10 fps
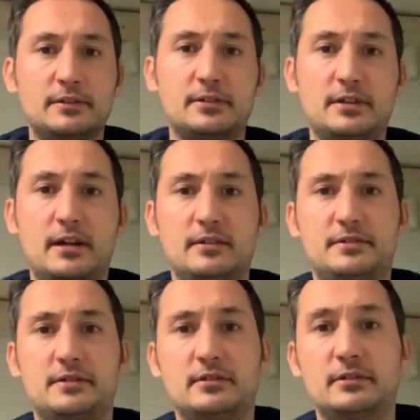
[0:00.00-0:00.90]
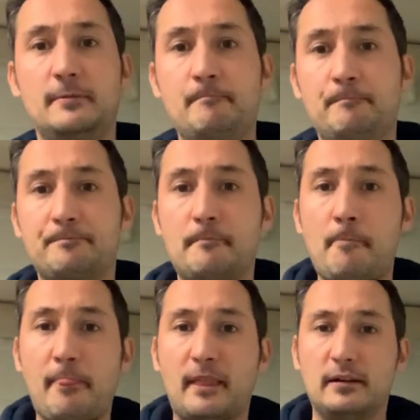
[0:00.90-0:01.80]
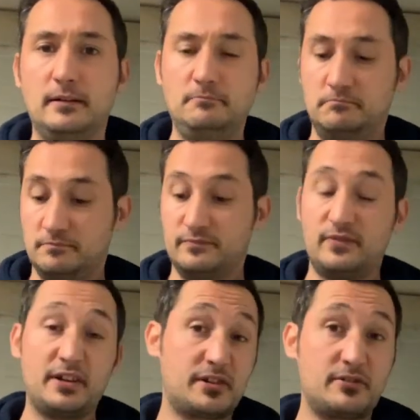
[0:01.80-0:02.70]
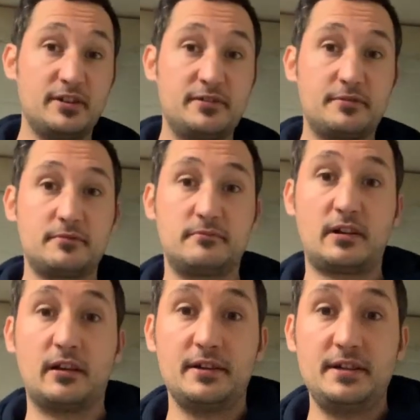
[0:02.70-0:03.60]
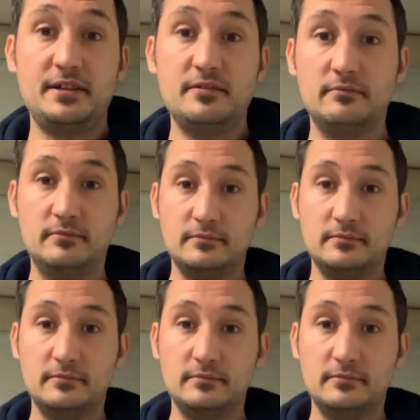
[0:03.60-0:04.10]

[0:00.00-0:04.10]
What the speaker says: So yeah, it's a very crisp, clean.